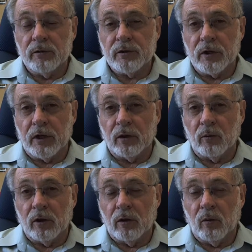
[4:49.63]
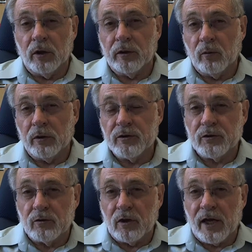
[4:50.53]
saying, well, what
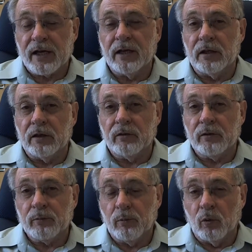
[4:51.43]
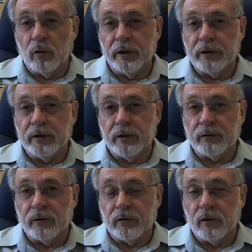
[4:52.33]
is lacking at this point
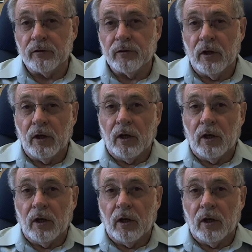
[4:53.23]
is that there's